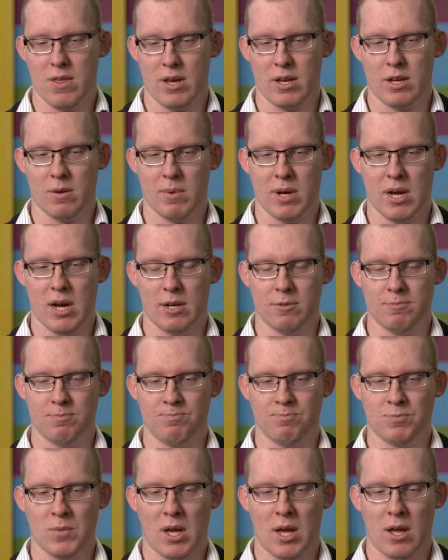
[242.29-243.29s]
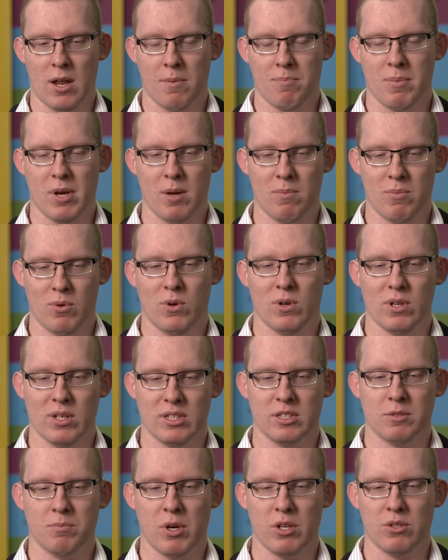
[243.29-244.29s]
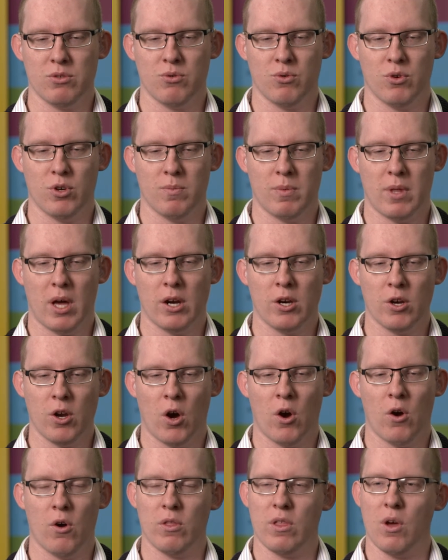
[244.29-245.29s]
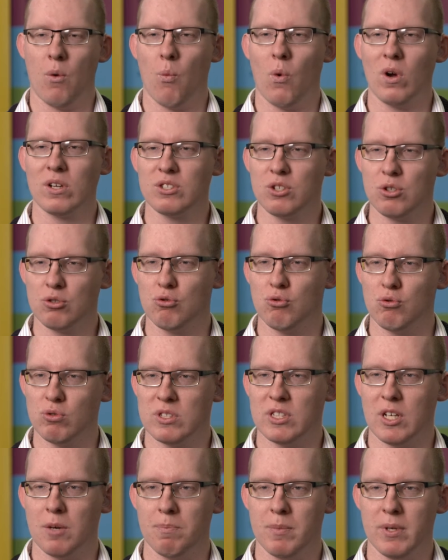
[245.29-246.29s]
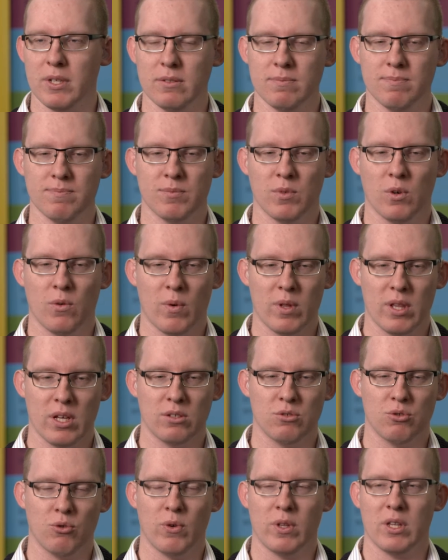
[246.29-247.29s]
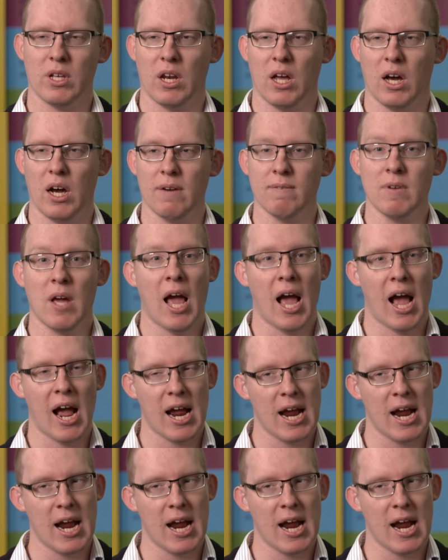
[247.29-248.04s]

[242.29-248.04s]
Think about people in the spectrum that know they want to do something when they're doing their life,